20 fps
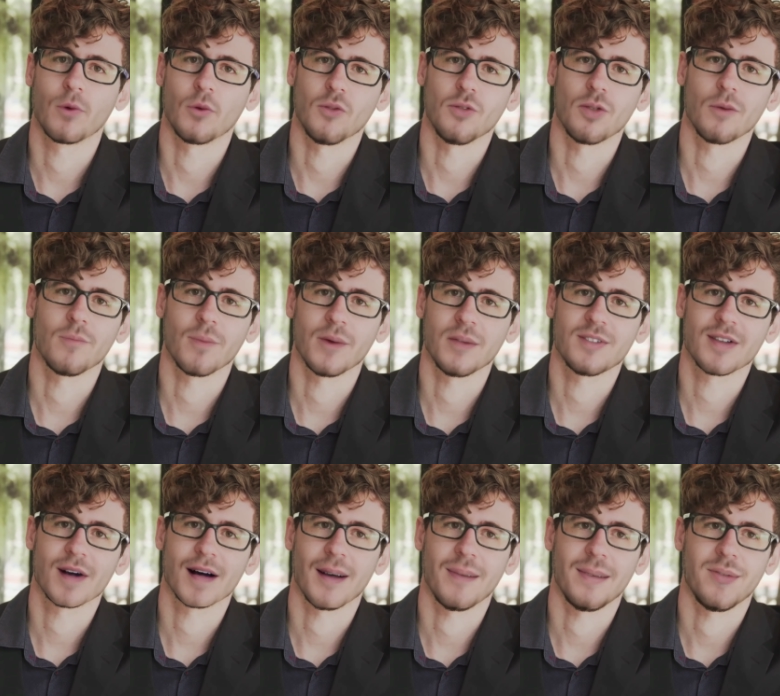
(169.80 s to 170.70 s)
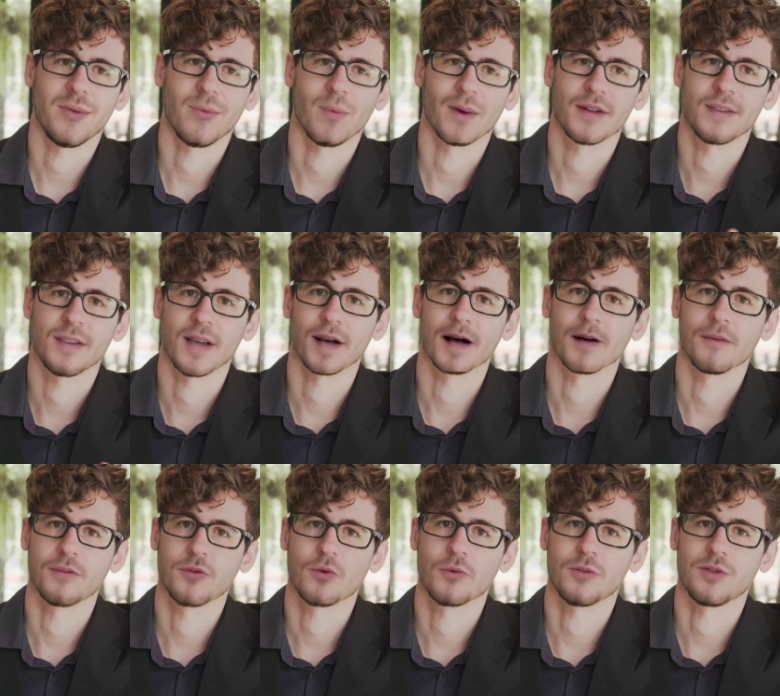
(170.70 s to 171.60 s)
loosen the tightened joint
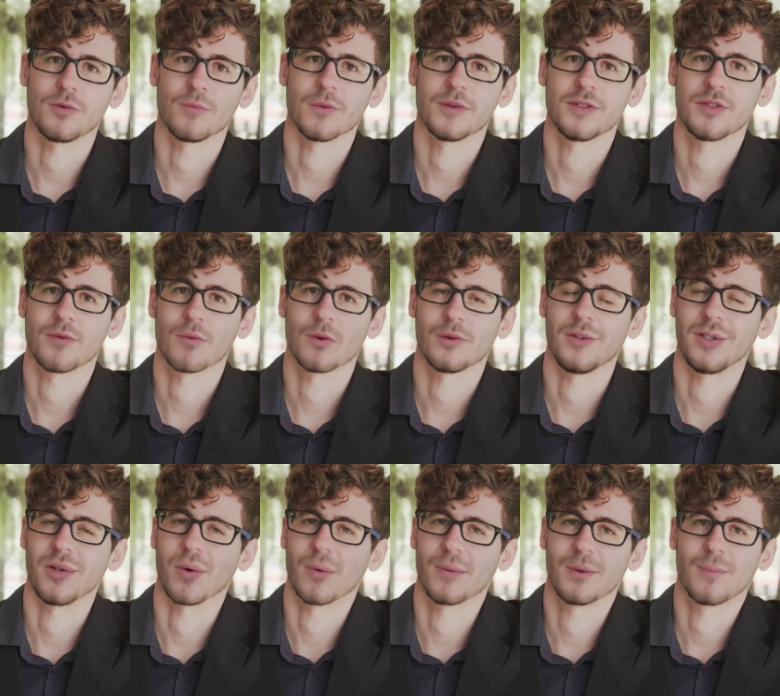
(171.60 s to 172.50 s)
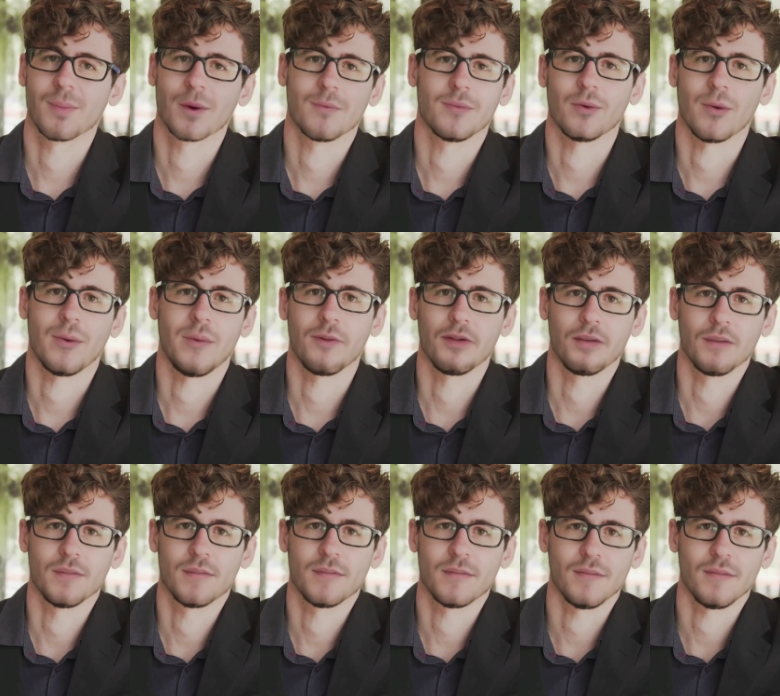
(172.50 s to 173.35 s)
capsule to restore shoulder mobility.